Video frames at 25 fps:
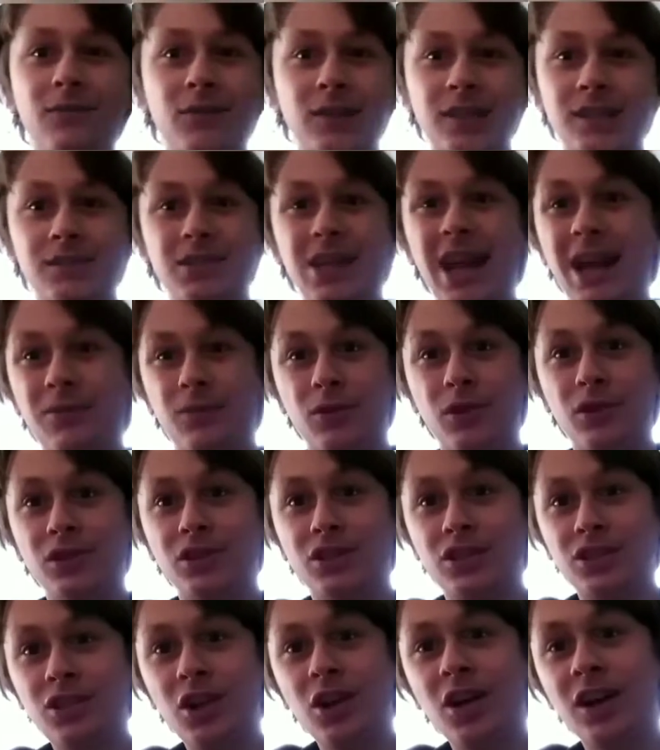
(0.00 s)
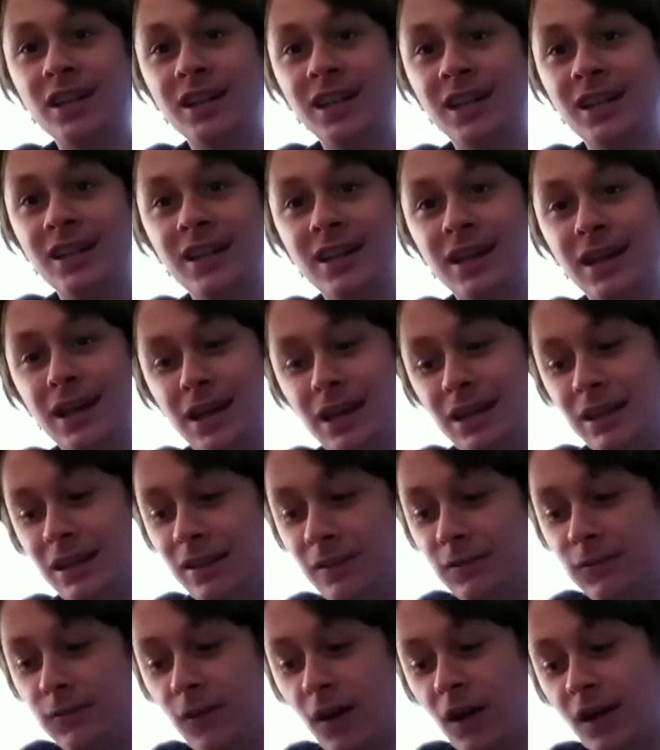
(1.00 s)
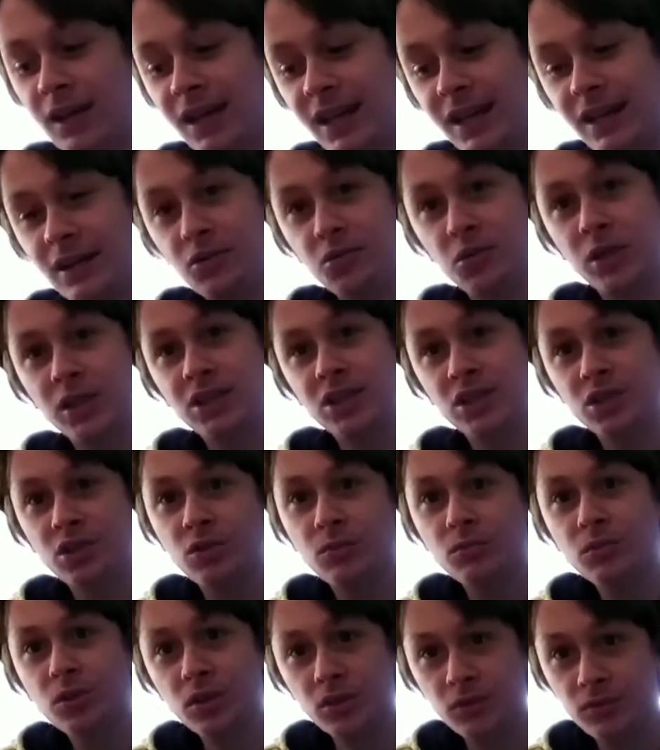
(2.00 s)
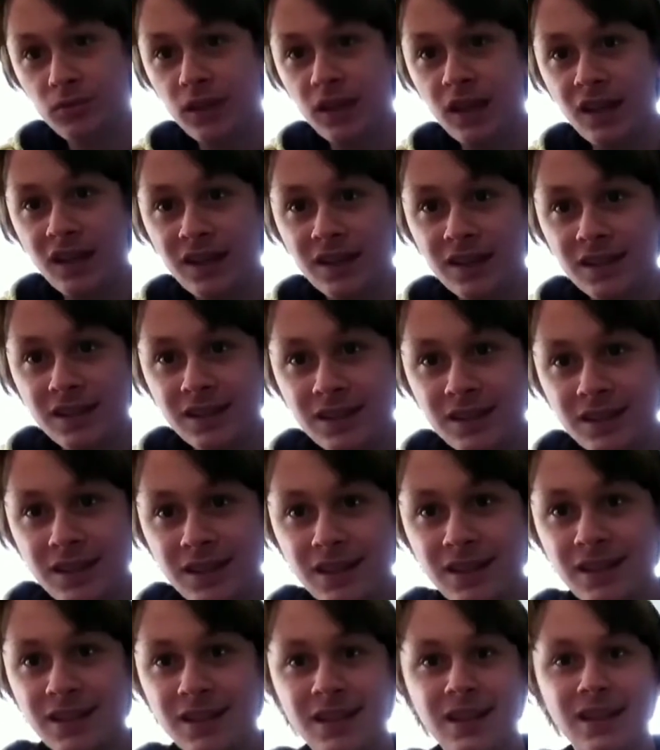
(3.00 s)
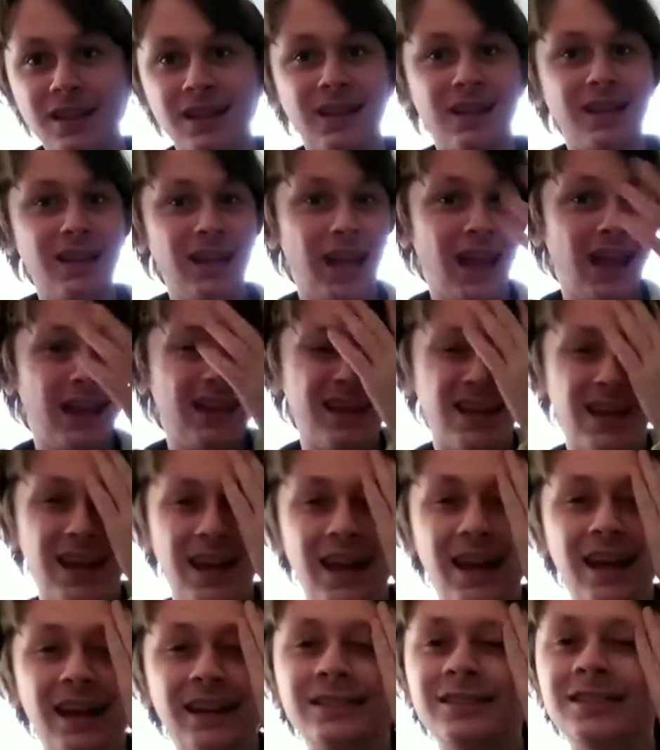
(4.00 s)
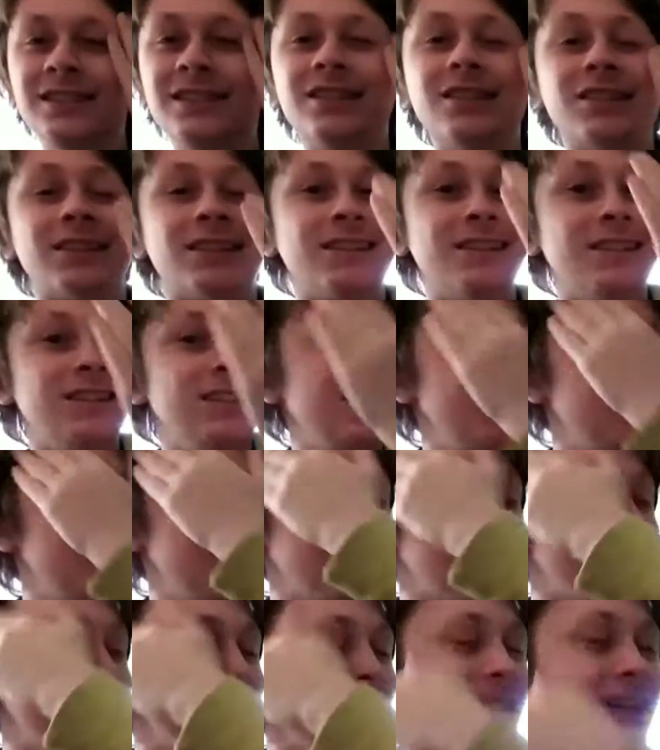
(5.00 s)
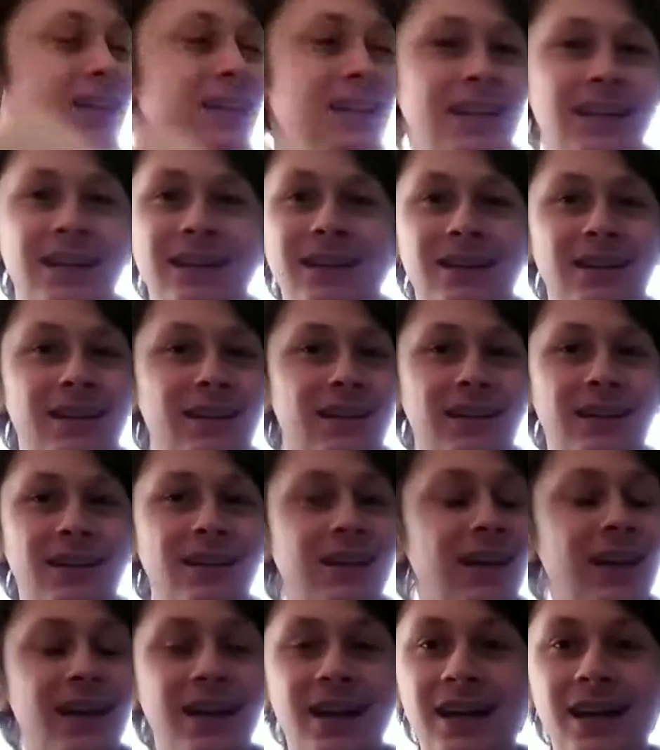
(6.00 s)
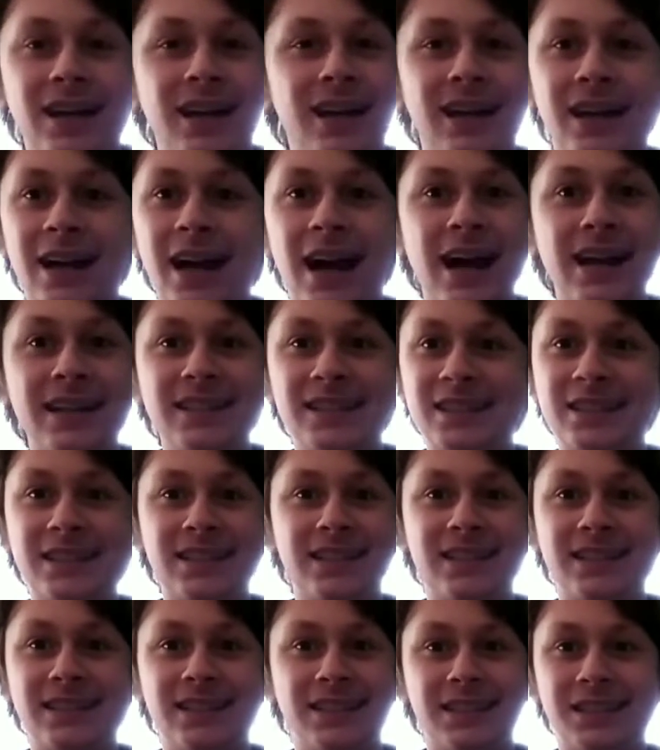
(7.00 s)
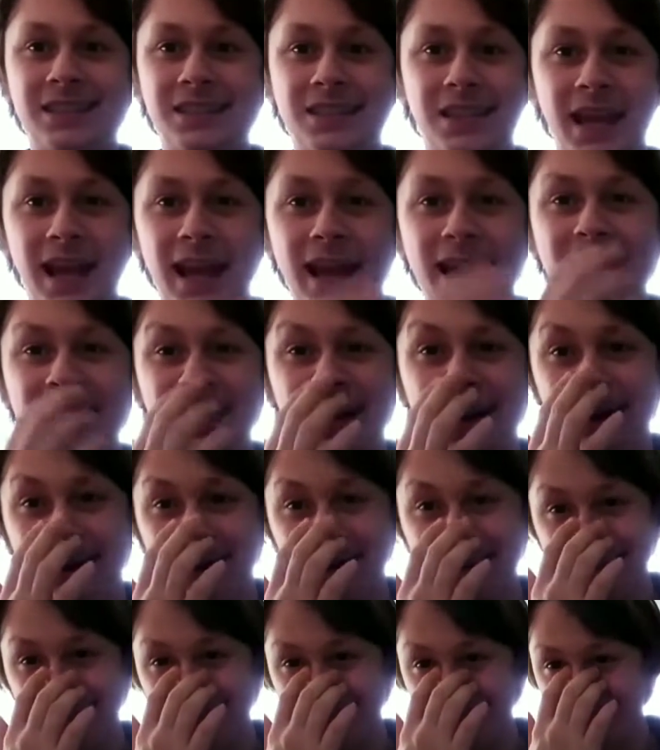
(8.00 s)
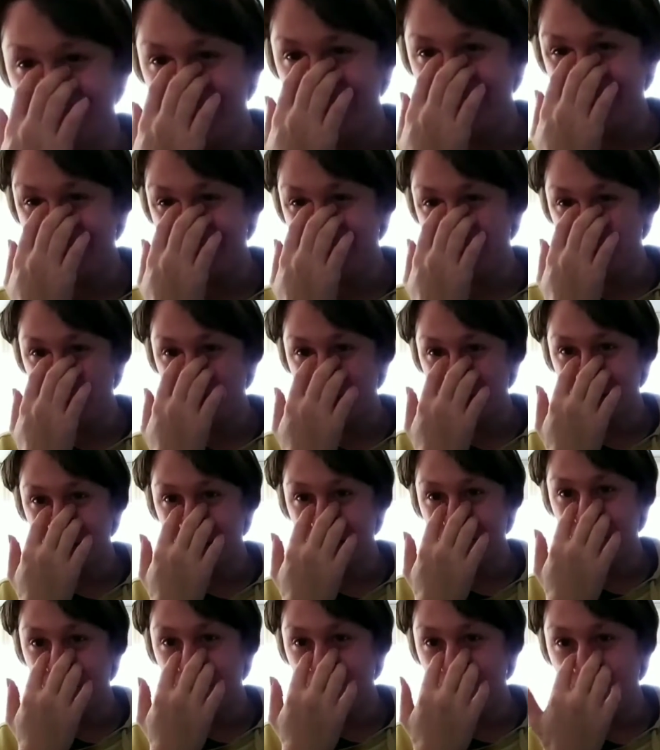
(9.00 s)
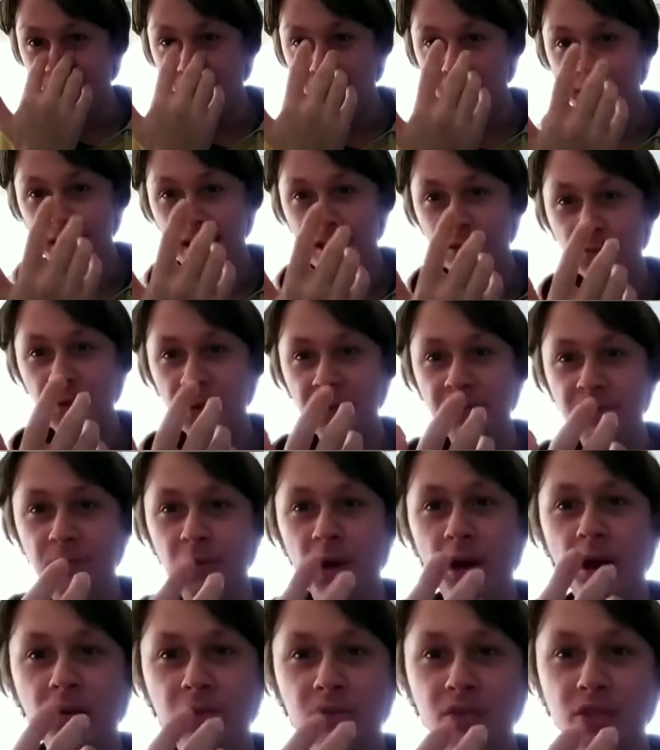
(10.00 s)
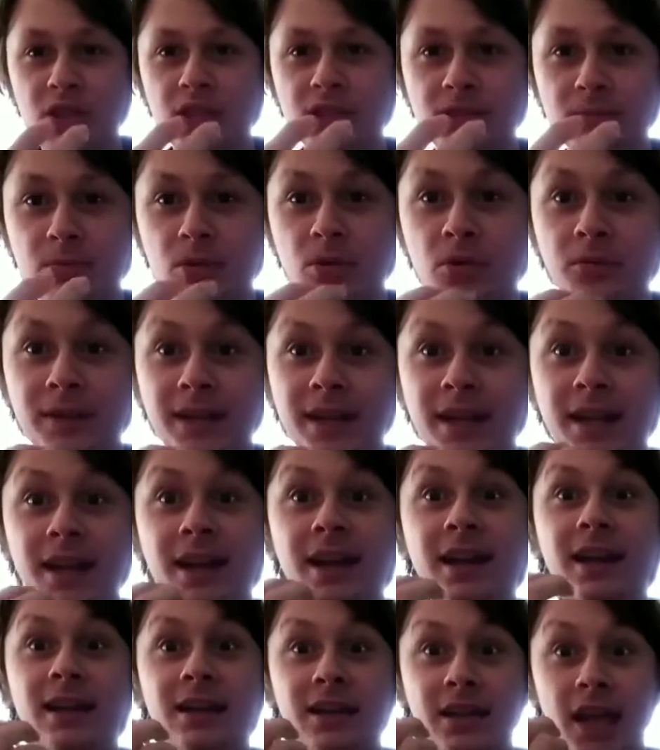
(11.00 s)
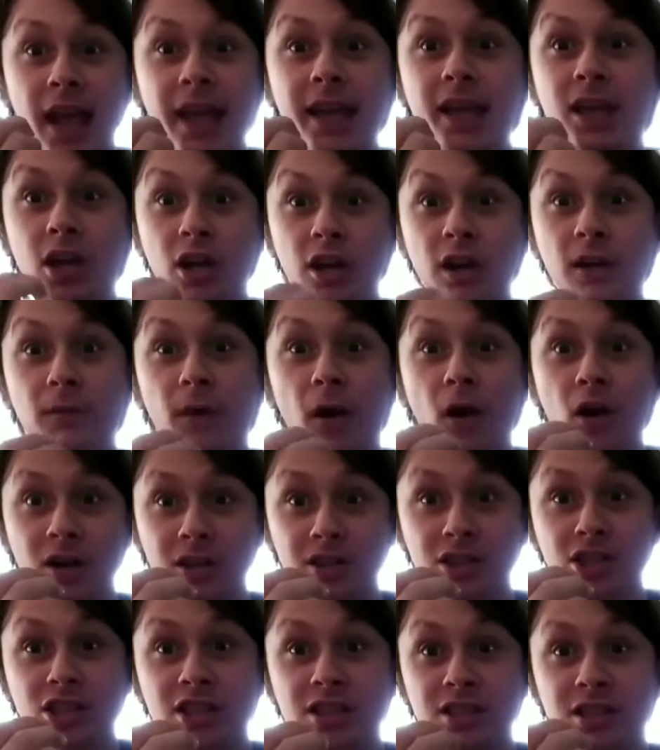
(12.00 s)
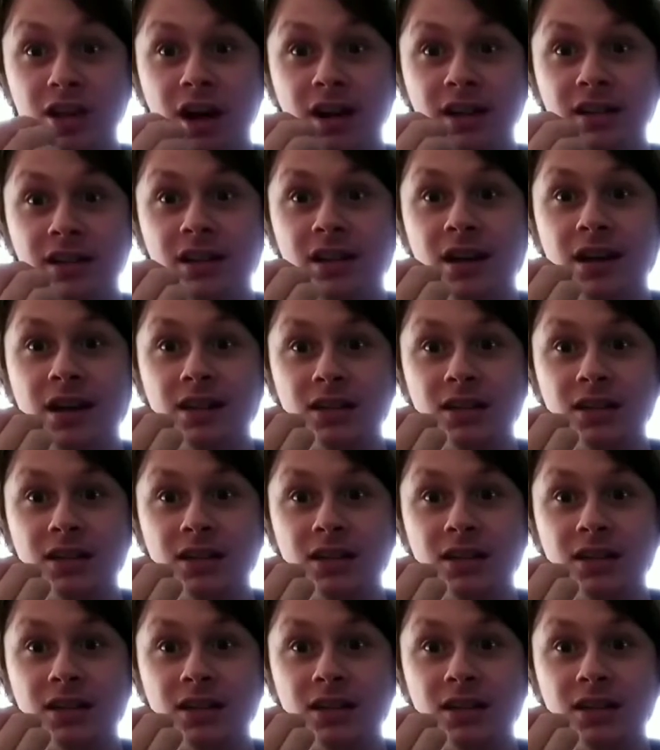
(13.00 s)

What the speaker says: would have never stood in the fucking original movie. And I just can't understand where they fucking went wrong with this movie. They could have honestly done